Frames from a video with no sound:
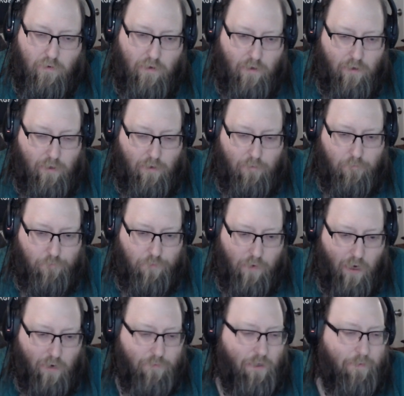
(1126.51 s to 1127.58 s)

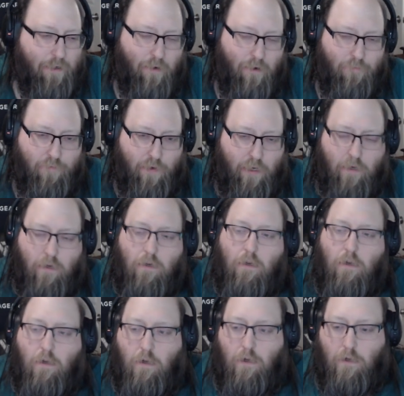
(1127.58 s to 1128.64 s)
RPG Maker MV
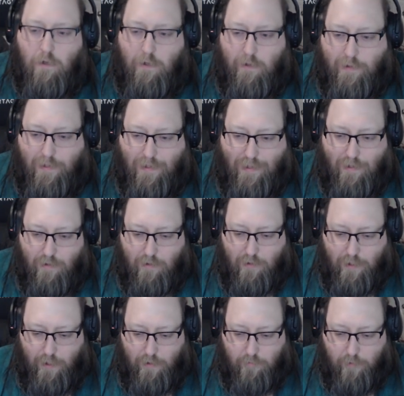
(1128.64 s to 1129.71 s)
is
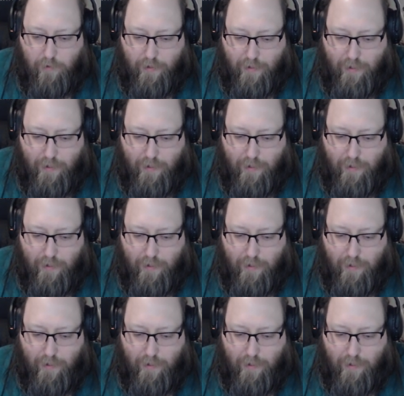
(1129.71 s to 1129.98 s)
technically running